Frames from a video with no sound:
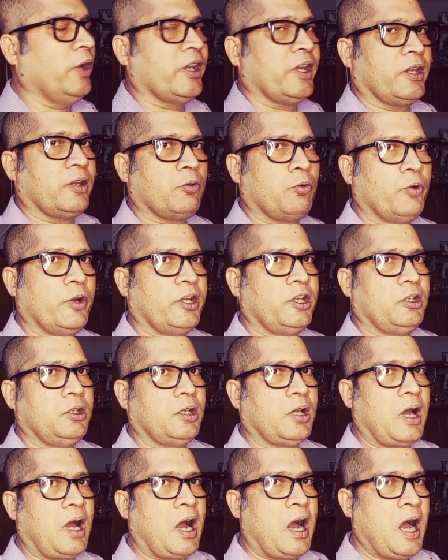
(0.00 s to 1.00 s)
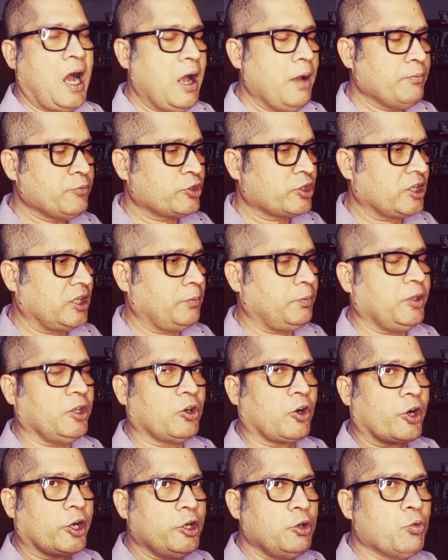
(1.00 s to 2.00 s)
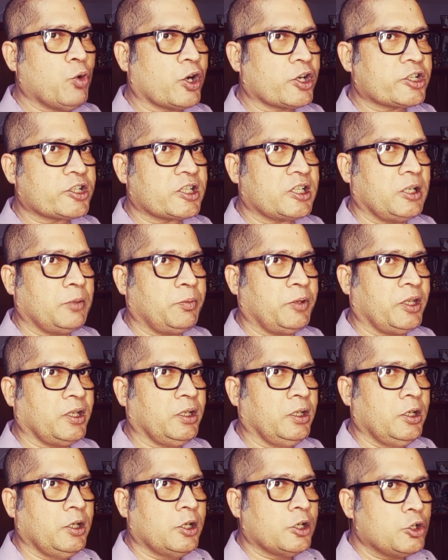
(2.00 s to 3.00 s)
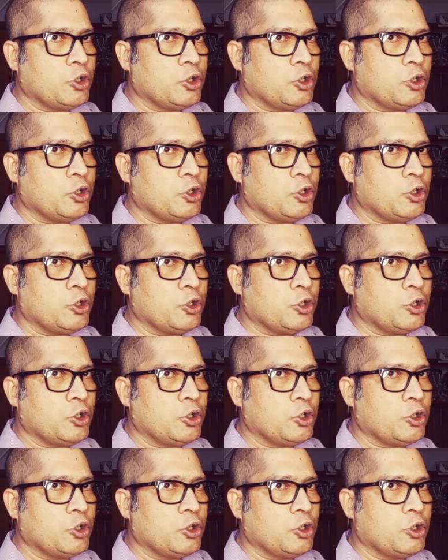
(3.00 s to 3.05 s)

way. When I'm sleeping or you are sleeping,